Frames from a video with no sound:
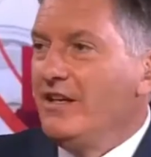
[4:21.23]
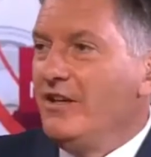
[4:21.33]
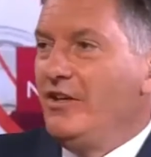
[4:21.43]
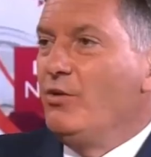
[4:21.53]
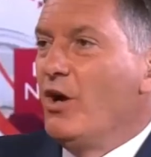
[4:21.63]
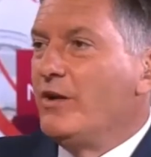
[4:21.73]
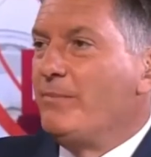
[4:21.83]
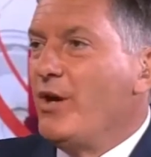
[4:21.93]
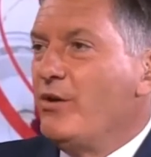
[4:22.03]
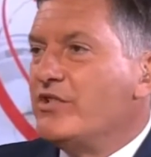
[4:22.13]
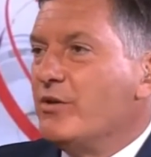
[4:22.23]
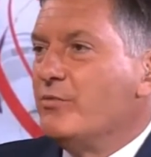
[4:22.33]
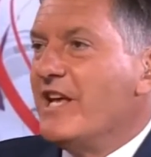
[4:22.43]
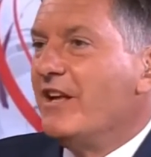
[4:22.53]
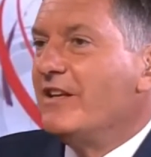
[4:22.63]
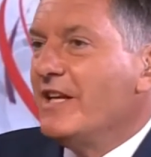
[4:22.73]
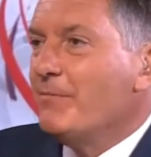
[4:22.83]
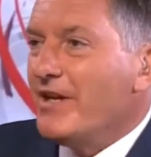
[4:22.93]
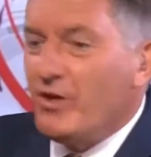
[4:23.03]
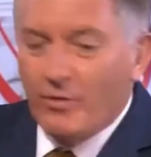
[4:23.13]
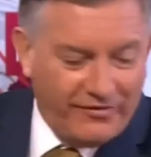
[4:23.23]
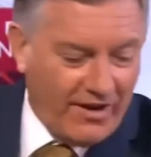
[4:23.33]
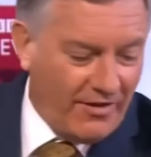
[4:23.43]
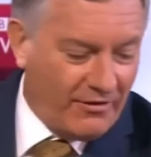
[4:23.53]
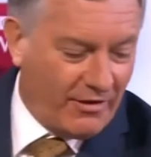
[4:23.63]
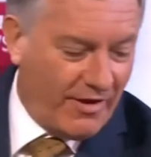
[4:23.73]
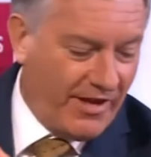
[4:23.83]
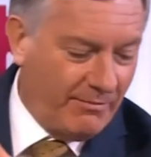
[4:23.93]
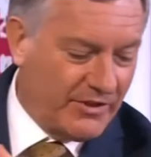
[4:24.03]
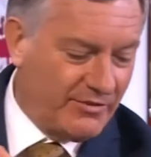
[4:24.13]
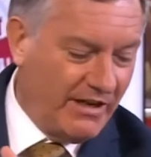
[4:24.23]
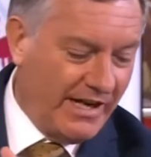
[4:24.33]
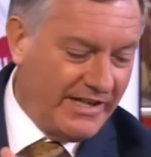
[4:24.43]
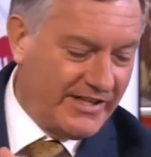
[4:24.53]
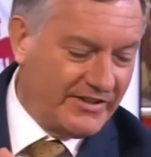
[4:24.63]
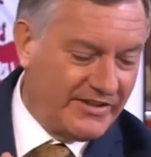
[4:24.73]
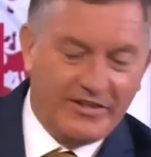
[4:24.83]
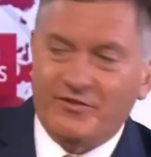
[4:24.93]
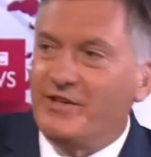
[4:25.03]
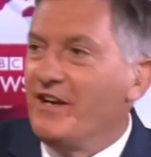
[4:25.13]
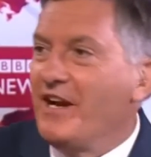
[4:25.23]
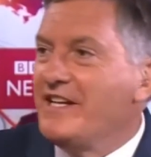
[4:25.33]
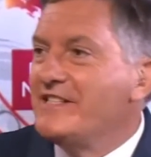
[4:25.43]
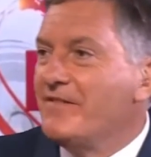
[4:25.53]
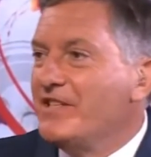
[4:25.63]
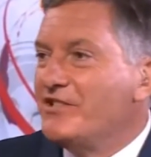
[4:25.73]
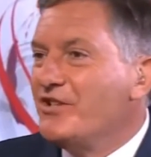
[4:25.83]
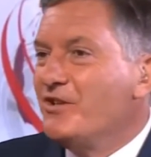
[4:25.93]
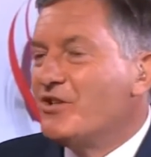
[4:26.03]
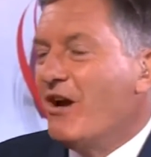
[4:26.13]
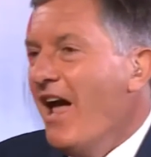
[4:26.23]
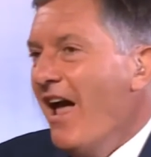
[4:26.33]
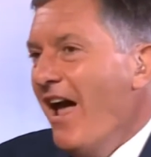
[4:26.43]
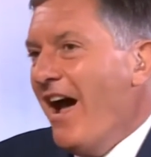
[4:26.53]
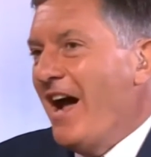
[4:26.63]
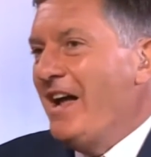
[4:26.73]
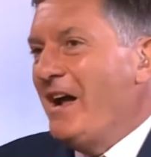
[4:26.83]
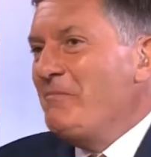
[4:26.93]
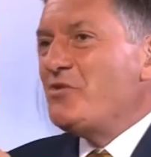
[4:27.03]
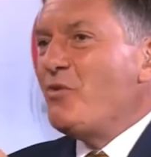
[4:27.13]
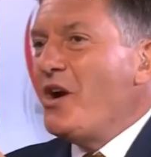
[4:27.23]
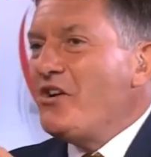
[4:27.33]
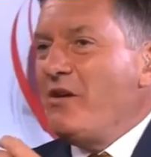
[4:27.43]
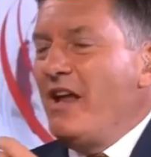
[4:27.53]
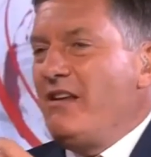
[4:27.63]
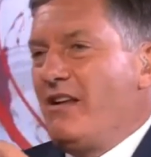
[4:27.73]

you hold a post that was held indeed by your father, I think, between 1963 and 1972. So I'm just wondering,